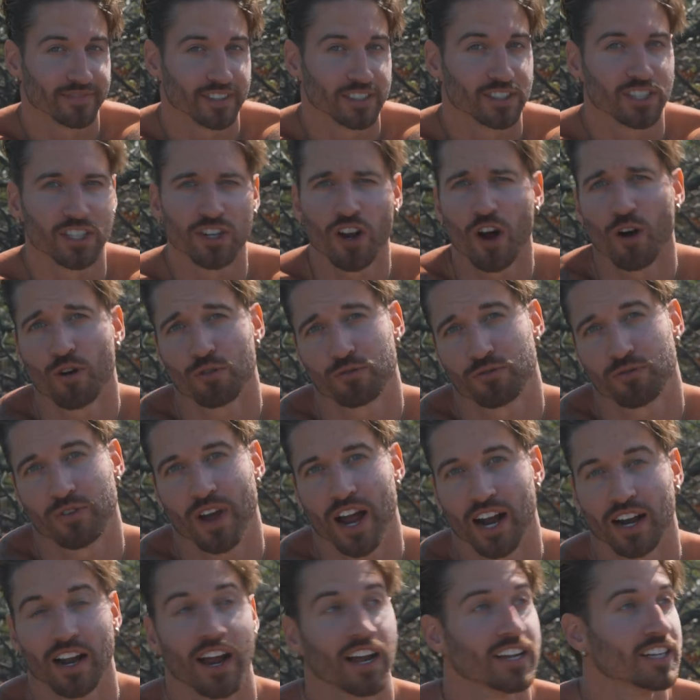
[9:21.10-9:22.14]
it's, a known
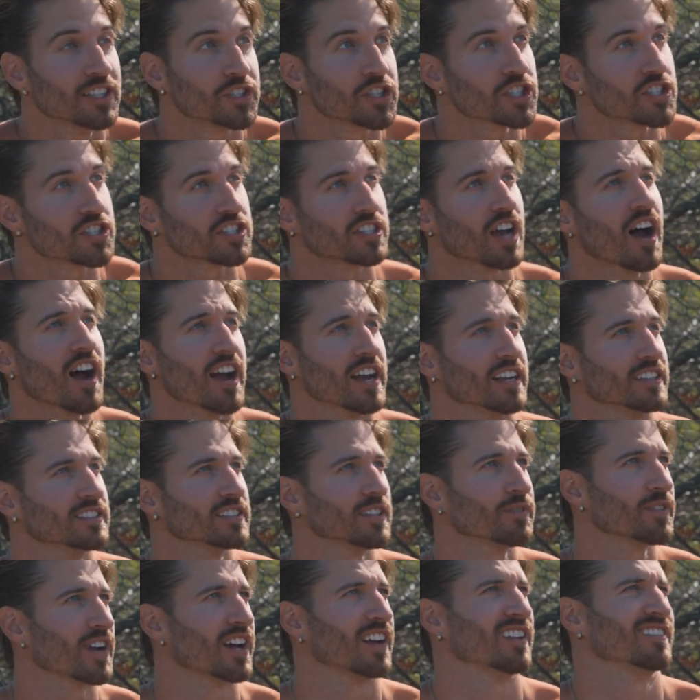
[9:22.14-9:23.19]
fact, uh, it's just science,
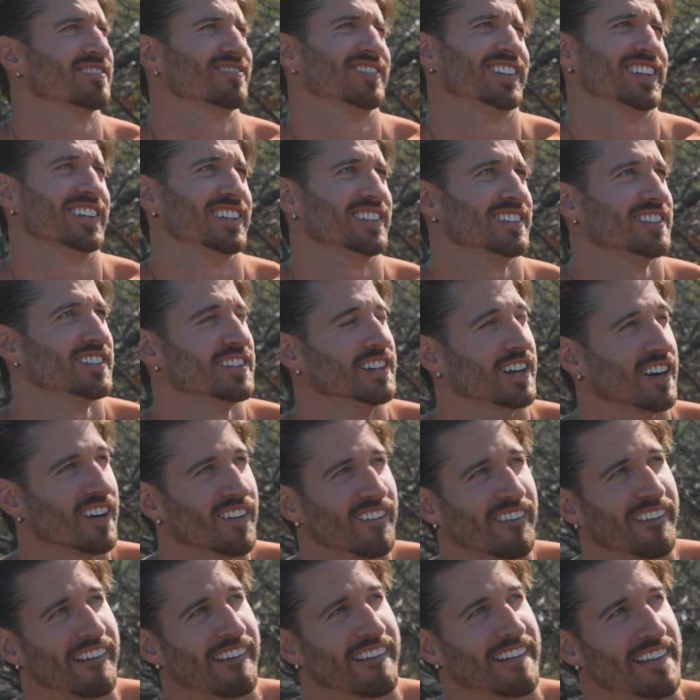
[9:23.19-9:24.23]
I'm not like. Yeah.
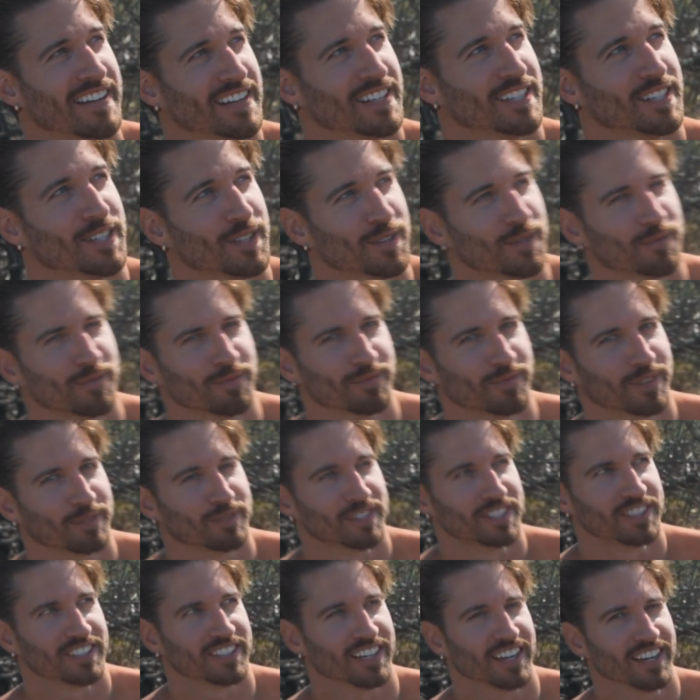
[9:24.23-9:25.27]

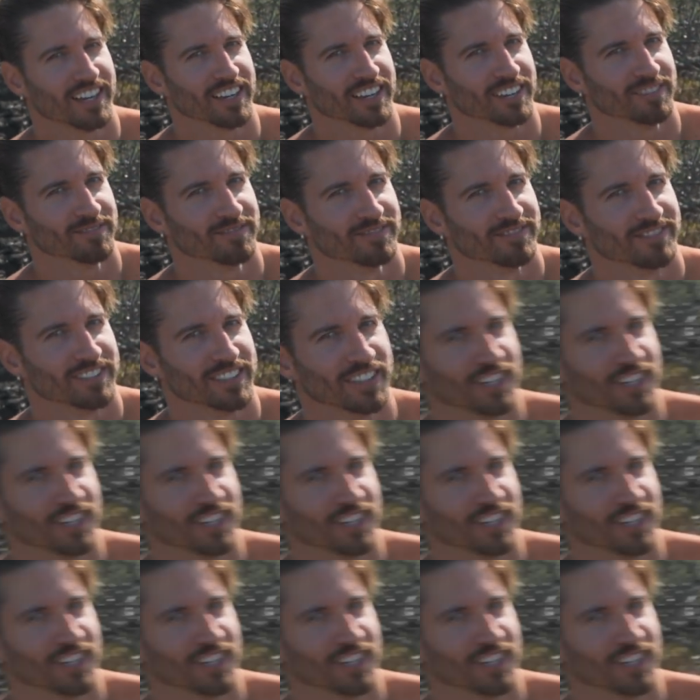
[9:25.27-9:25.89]
it's a thing, it's a